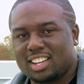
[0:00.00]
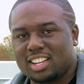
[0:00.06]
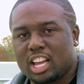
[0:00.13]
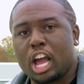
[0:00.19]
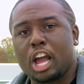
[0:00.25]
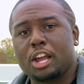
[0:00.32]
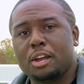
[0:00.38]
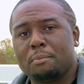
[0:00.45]

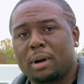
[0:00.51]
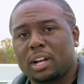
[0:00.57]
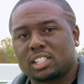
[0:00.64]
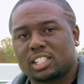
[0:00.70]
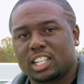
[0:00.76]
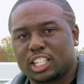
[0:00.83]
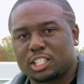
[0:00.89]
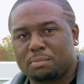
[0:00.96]
I am
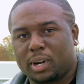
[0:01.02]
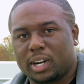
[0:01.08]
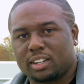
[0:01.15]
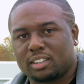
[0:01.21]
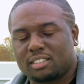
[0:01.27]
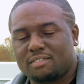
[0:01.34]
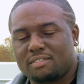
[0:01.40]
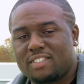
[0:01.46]
Montez
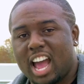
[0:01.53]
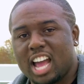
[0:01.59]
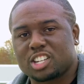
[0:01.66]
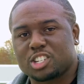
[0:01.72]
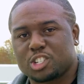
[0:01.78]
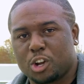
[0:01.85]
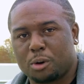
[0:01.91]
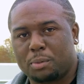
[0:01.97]
Burt,
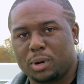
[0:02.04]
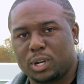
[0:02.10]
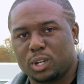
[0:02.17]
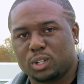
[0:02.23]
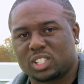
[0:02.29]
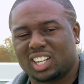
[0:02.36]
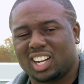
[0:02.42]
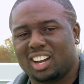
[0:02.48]
fashion show
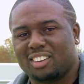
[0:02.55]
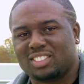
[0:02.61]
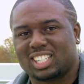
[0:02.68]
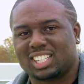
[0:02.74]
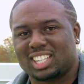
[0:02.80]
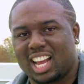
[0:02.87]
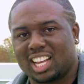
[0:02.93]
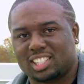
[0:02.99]
producer of
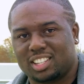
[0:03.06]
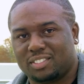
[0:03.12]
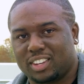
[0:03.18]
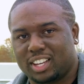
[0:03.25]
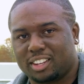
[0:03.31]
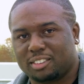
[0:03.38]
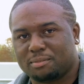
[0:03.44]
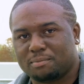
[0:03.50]
tonight's
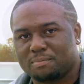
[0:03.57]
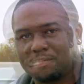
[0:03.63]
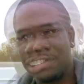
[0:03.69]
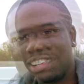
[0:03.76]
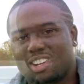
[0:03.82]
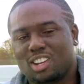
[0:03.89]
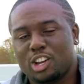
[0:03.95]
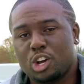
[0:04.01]
event.
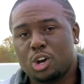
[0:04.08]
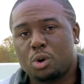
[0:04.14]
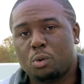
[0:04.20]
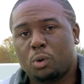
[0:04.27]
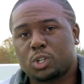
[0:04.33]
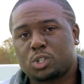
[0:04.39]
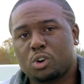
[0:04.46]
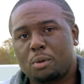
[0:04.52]

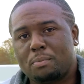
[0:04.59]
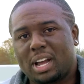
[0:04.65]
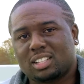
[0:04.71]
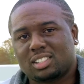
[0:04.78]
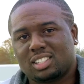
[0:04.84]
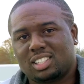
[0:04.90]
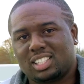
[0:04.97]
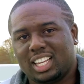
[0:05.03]
What you're
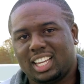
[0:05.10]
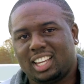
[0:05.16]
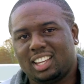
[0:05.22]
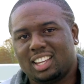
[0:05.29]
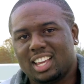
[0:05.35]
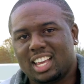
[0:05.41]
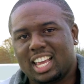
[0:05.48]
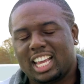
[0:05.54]
about to
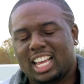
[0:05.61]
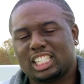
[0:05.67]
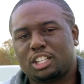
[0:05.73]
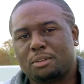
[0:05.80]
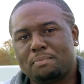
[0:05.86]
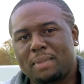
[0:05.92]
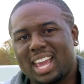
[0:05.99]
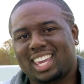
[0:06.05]
see is
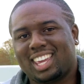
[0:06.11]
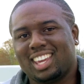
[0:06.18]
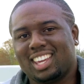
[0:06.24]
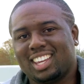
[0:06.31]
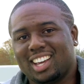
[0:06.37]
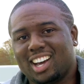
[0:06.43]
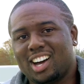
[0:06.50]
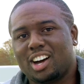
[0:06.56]
the
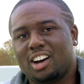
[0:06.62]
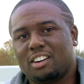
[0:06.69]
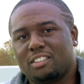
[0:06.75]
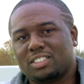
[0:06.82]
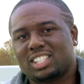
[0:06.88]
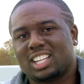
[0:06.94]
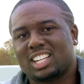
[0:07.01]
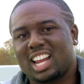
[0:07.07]
making
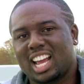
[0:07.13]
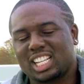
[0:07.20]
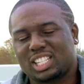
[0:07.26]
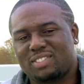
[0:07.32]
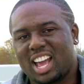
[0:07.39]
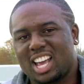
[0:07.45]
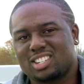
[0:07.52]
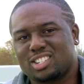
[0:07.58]
of tonight's
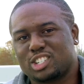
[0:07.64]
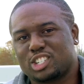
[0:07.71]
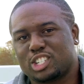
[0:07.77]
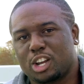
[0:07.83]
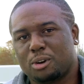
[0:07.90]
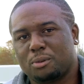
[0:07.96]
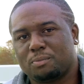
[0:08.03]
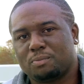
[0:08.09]
fashion
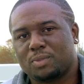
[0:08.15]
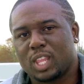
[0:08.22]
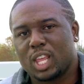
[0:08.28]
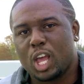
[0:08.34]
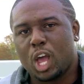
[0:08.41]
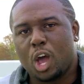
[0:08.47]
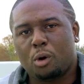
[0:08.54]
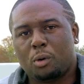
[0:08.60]
show.
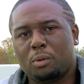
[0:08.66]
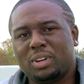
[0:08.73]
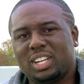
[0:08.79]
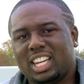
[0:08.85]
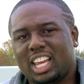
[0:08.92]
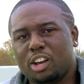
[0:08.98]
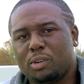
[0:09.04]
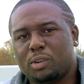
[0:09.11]
What we
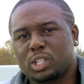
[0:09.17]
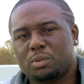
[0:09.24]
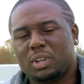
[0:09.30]
did was we